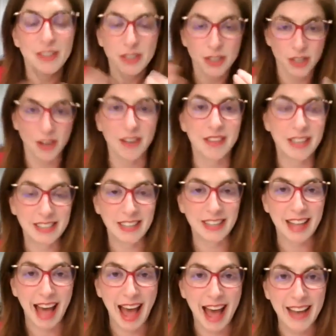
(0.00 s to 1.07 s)
took this
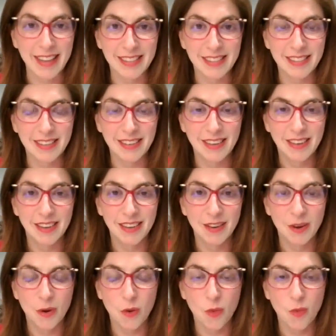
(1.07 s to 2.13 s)
class,
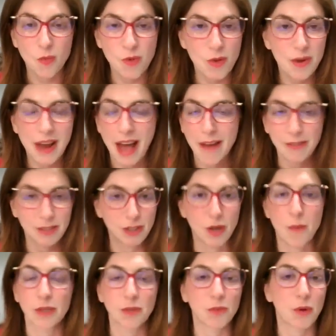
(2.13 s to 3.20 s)
we would have so
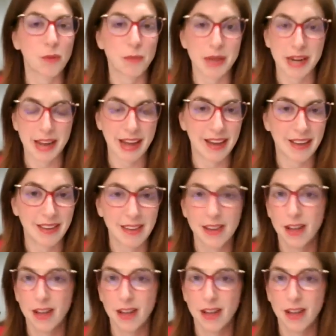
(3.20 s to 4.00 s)
much more media,